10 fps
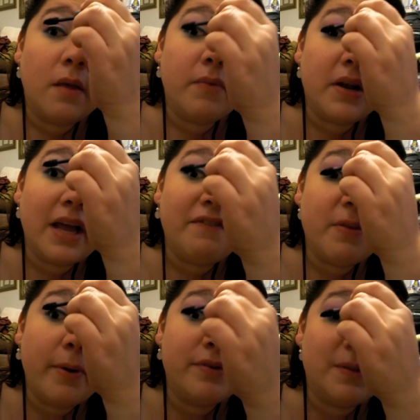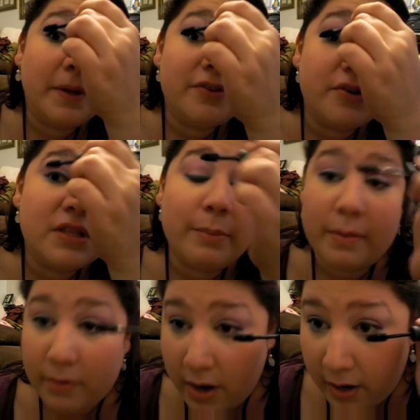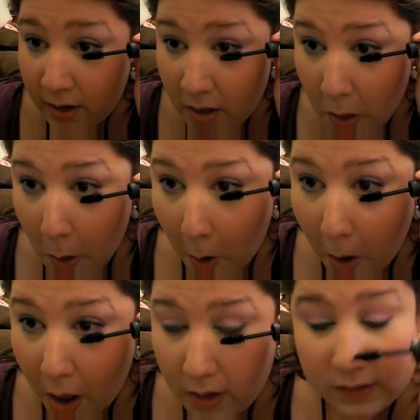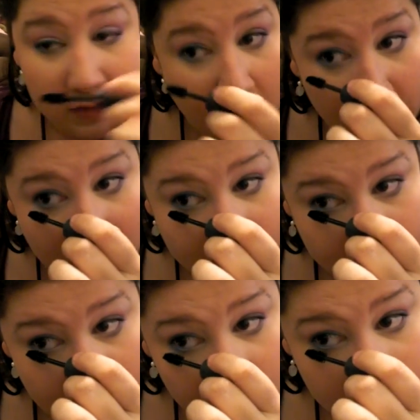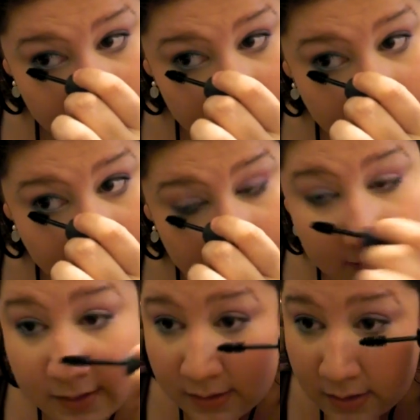I'm going to have to post the pictures on my blog, so I will have a link to the side